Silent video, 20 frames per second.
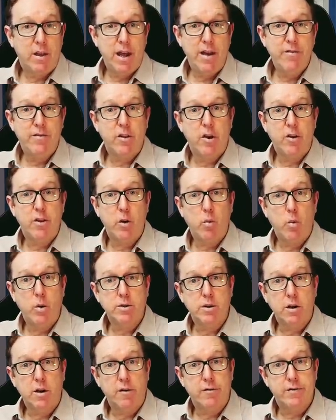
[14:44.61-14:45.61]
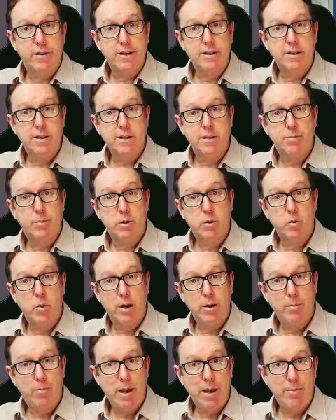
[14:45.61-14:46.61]
Even though there was a lot of distance
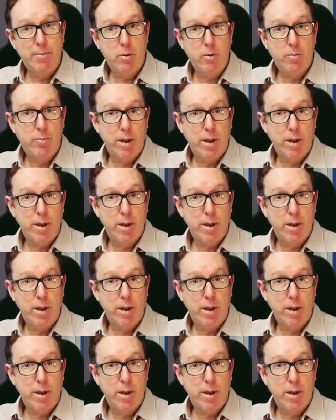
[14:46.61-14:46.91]
between people,